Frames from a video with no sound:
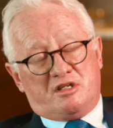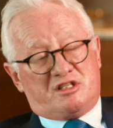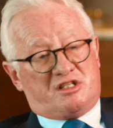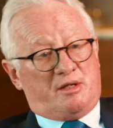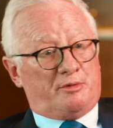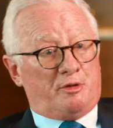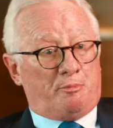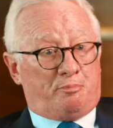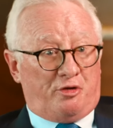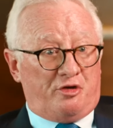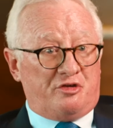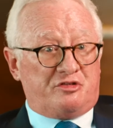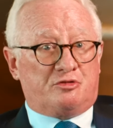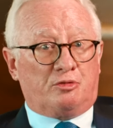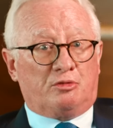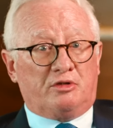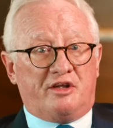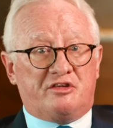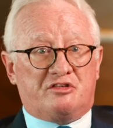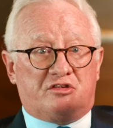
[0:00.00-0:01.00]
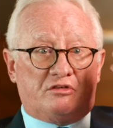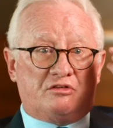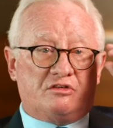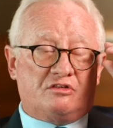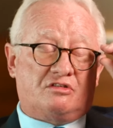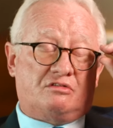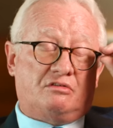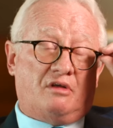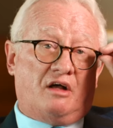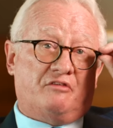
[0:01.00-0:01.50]
Some of the personal
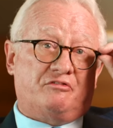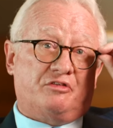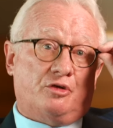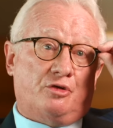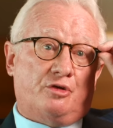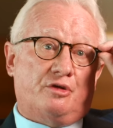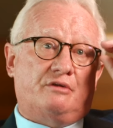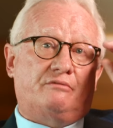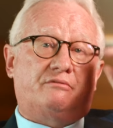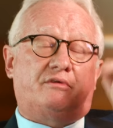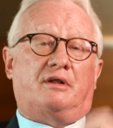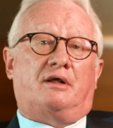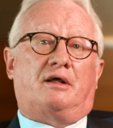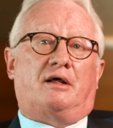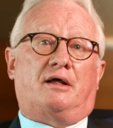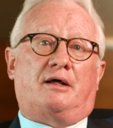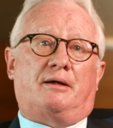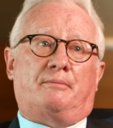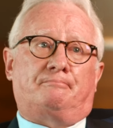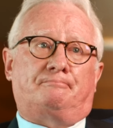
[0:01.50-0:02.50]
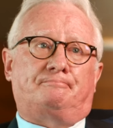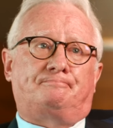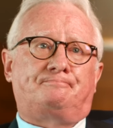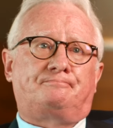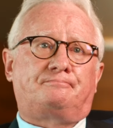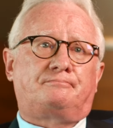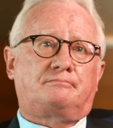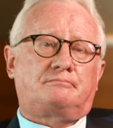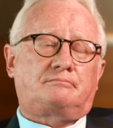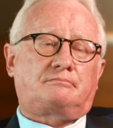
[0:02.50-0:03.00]
lessons I've learnt
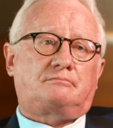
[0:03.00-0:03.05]
are